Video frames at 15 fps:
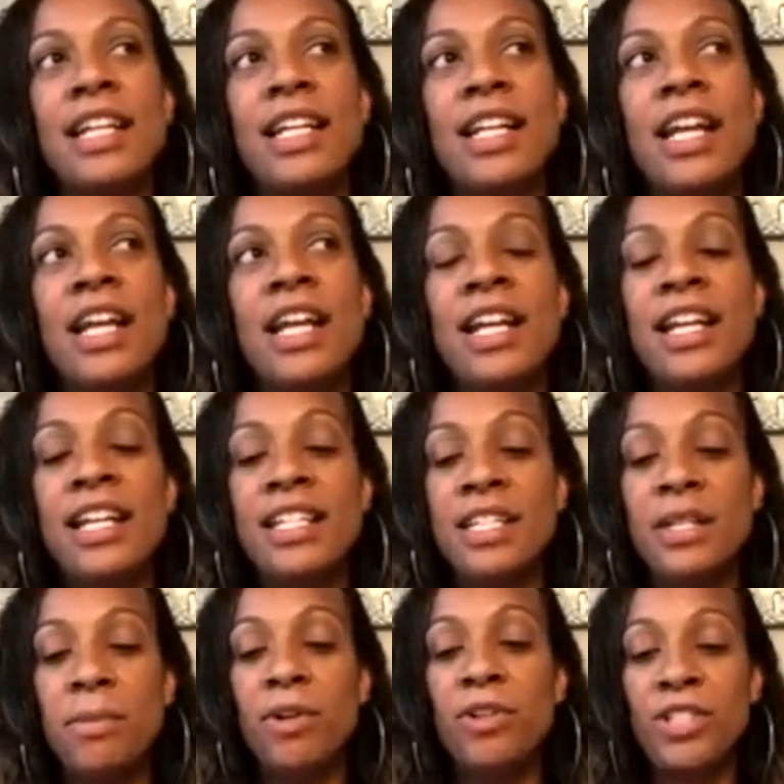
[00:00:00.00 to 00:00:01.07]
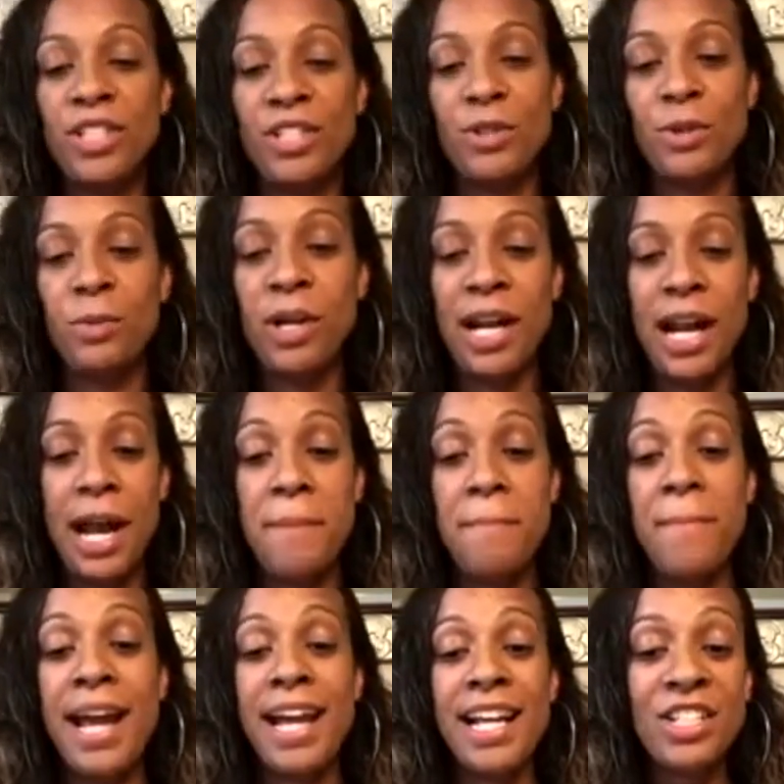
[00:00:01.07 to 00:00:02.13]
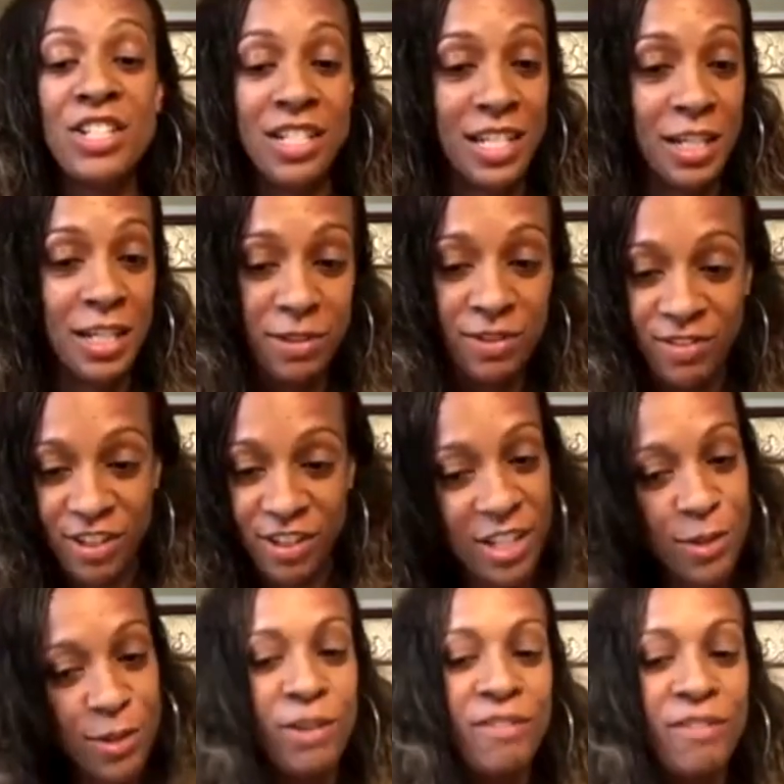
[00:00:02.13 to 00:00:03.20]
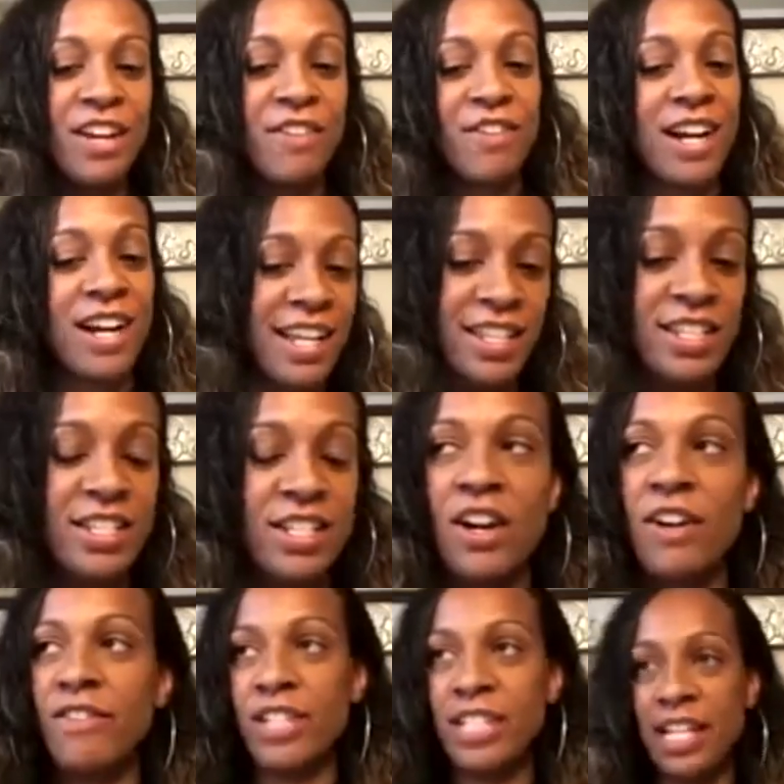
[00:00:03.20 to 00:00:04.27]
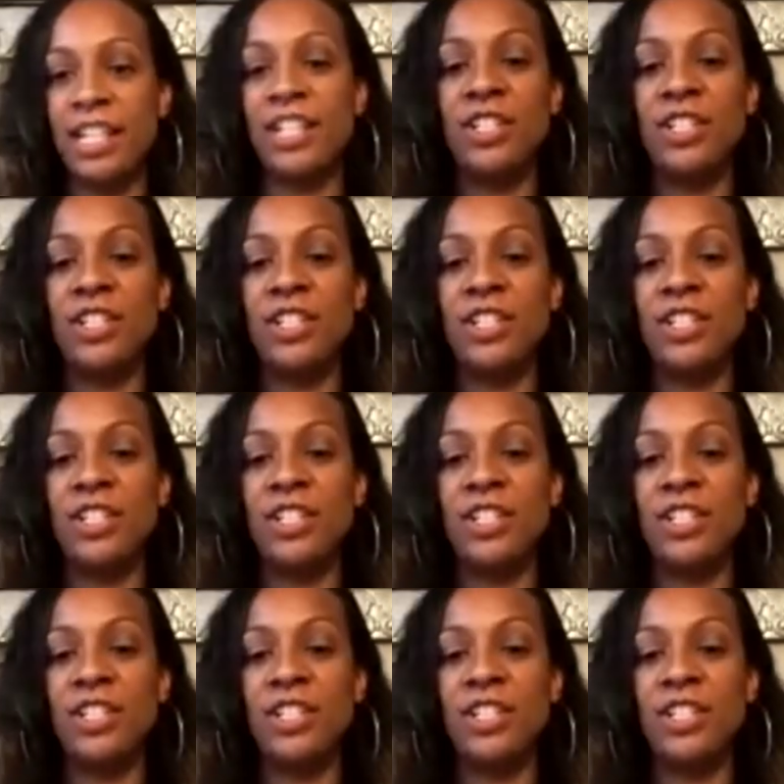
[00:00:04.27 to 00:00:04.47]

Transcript: his emotions or what I imagine him to feel because we've never had these conversations,